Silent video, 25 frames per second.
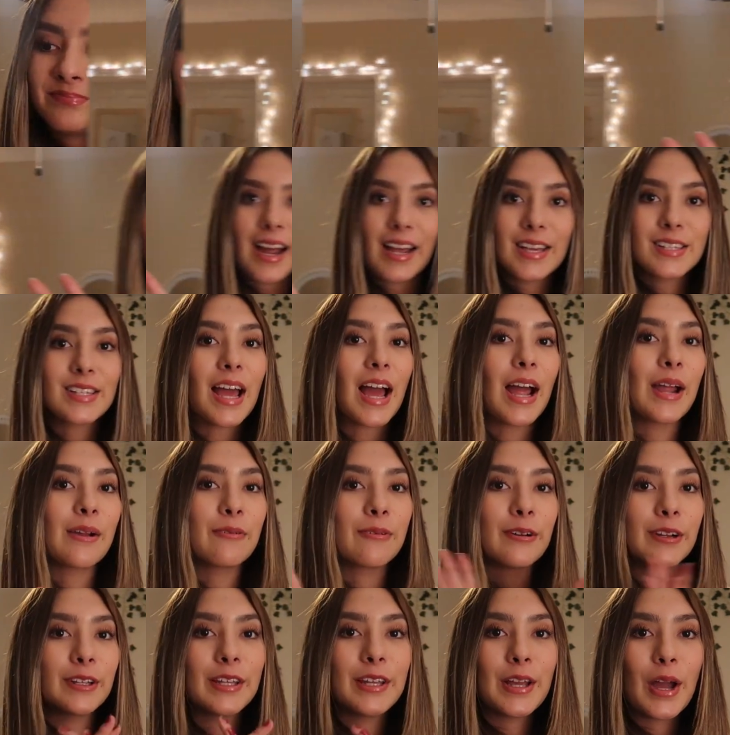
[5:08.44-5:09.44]
yeah, guys, I
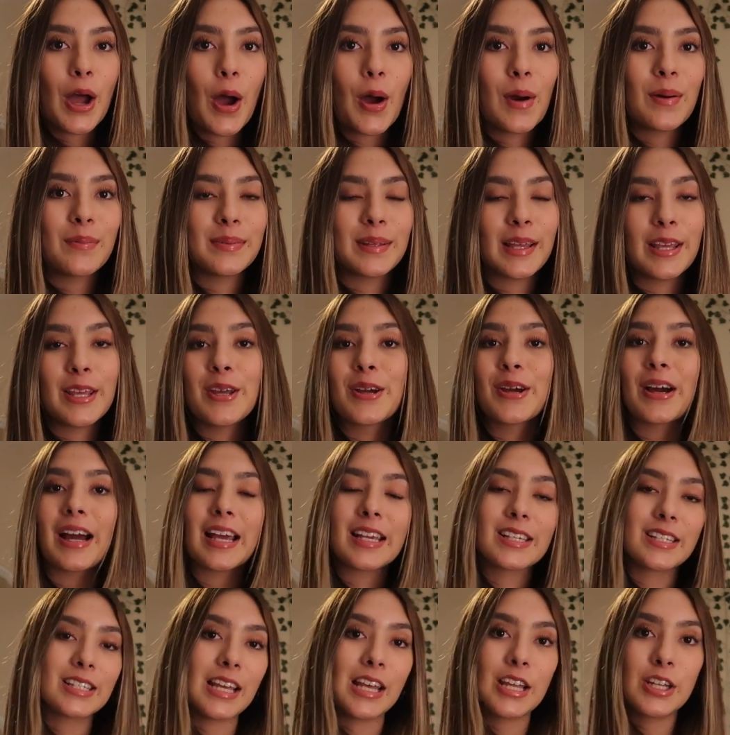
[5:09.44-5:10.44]
really hope that you
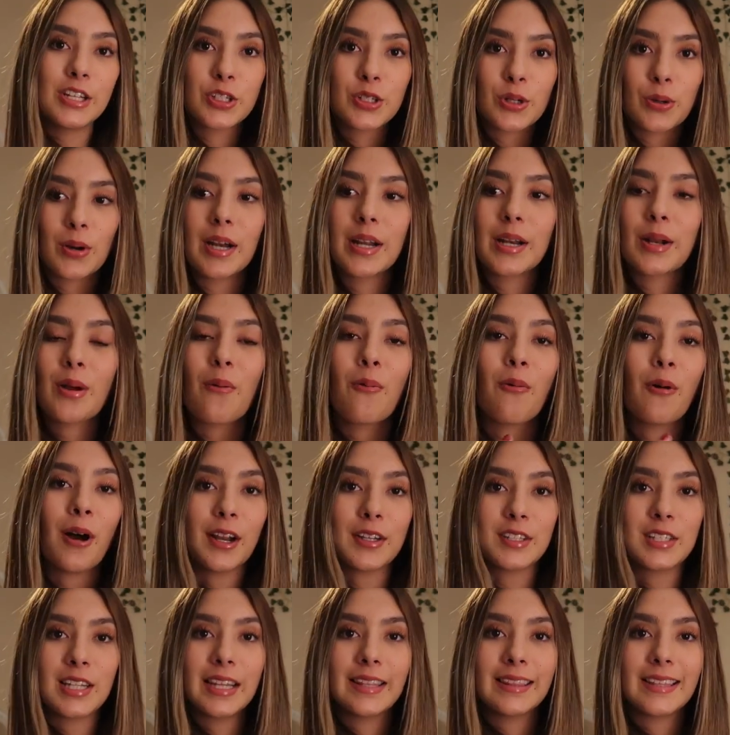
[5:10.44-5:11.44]
guys enjoyed
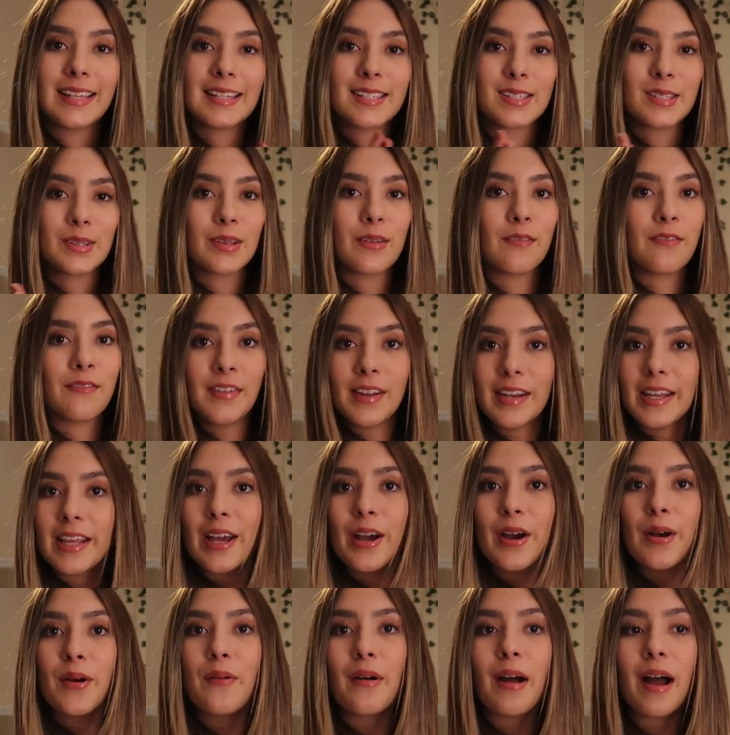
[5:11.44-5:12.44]
watching this
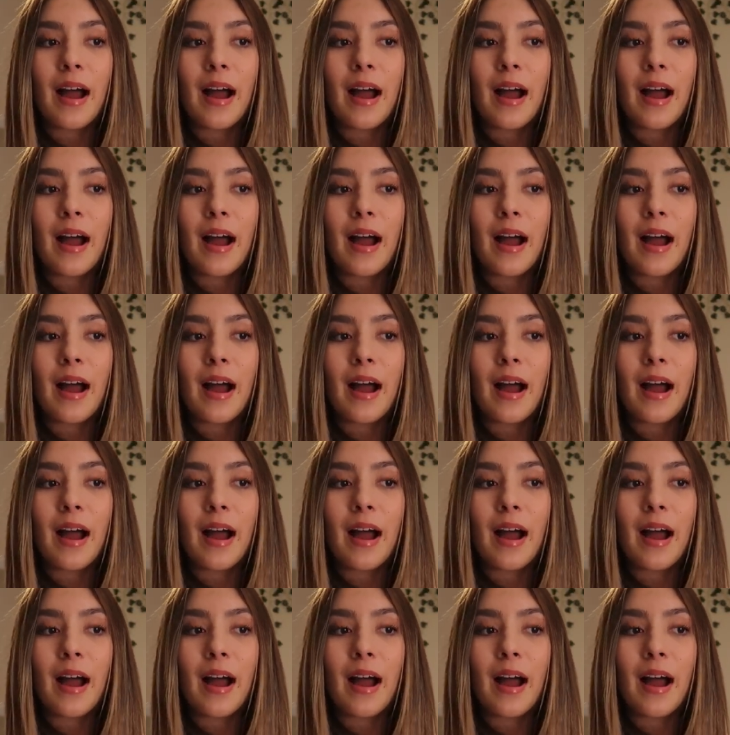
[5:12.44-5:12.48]
video.